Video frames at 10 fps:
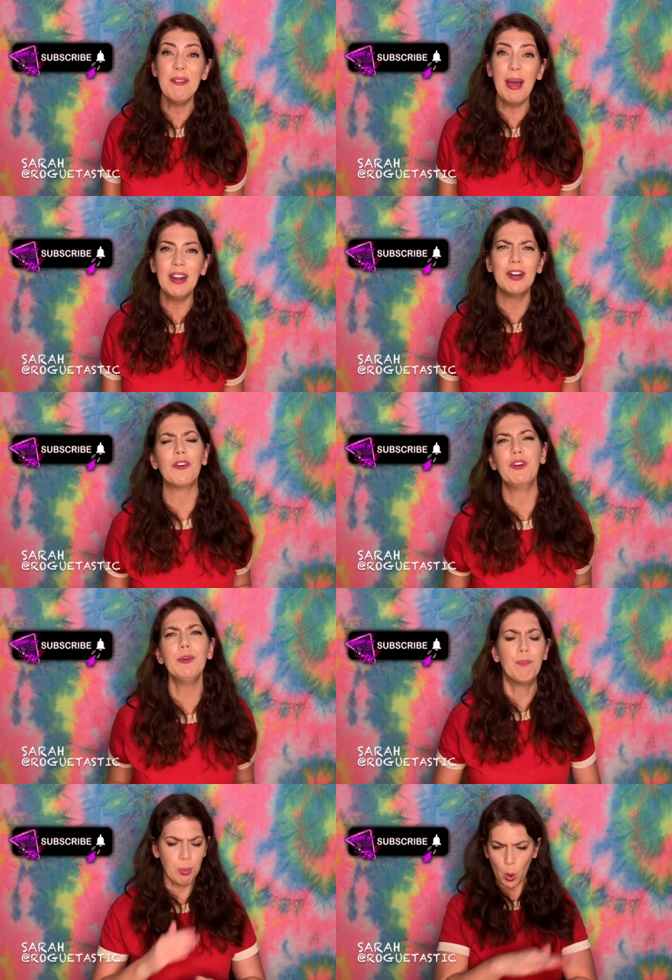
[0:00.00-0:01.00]
about it, or if you're
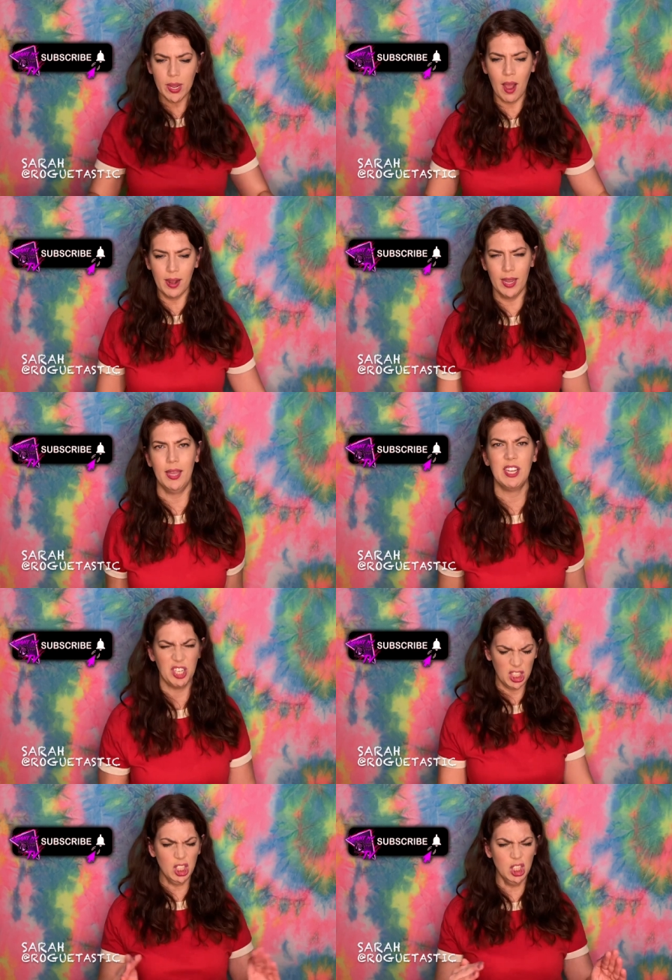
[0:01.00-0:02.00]
boycotting it because you're
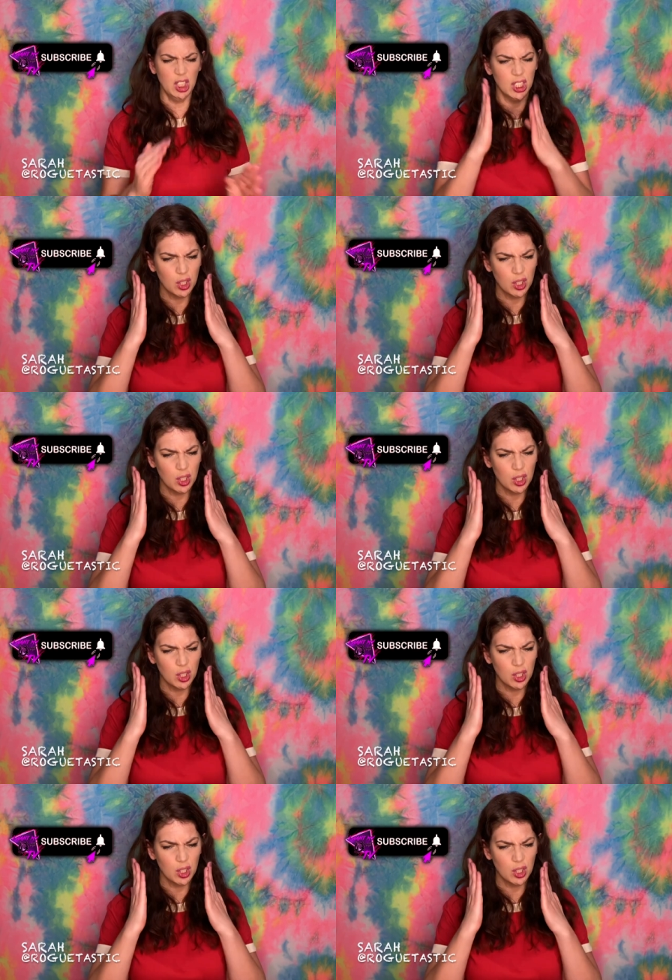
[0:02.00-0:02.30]
like, oh,